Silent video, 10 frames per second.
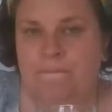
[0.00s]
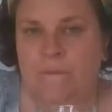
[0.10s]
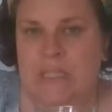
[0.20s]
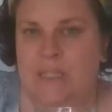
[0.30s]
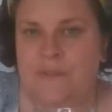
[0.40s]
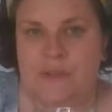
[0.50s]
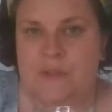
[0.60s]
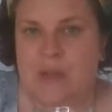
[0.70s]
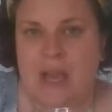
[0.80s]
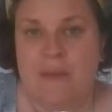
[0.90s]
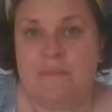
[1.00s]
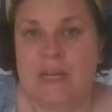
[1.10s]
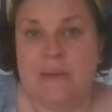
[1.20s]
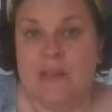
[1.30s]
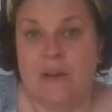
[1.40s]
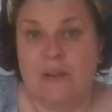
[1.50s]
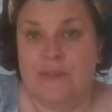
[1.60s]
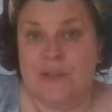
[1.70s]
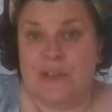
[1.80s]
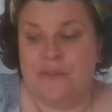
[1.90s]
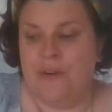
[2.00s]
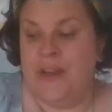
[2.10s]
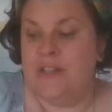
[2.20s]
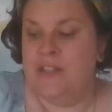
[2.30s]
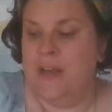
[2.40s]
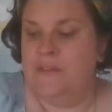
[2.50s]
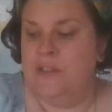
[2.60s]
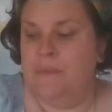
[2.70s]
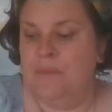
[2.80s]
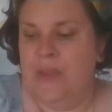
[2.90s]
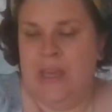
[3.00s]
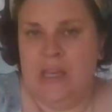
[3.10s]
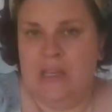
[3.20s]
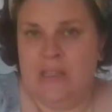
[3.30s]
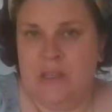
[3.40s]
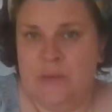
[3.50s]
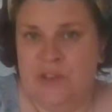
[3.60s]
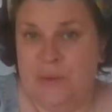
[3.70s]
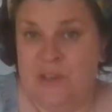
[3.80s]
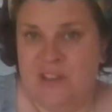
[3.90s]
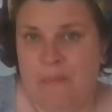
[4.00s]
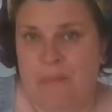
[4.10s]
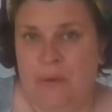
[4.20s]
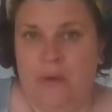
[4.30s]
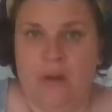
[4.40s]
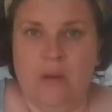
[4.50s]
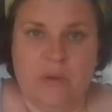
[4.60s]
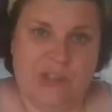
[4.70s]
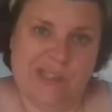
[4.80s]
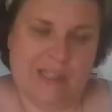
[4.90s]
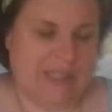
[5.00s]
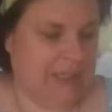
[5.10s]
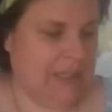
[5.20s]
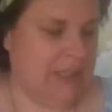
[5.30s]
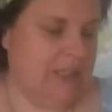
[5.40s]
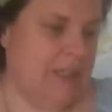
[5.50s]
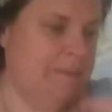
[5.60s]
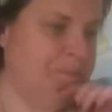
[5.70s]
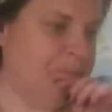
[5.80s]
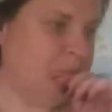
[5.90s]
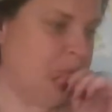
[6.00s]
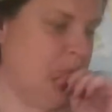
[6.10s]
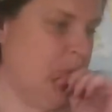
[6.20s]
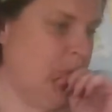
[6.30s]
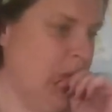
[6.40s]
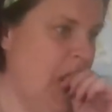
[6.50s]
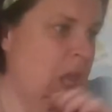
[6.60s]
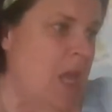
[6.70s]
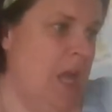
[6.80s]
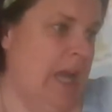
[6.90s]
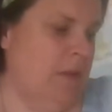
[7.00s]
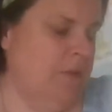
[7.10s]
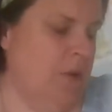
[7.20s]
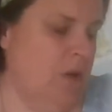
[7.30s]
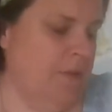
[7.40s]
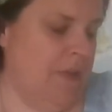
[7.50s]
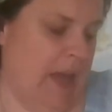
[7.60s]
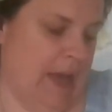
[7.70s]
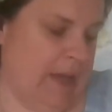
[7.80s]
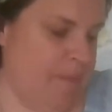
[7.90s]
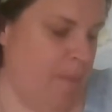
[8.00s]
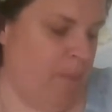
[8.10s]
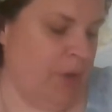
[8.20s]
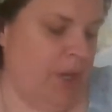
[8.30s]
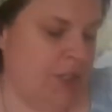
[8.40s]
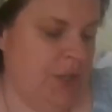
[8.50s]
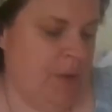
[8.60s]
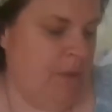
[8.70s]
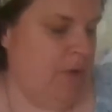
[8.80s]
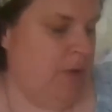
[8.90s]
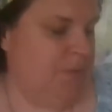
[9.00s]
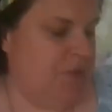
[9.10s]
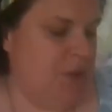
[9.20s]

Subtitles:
I love ouzo. I haven't been able to get hold of ouzo for ages. I had to substitute it with sambuca, which isn't exactly the same. Out of all of that, we've got two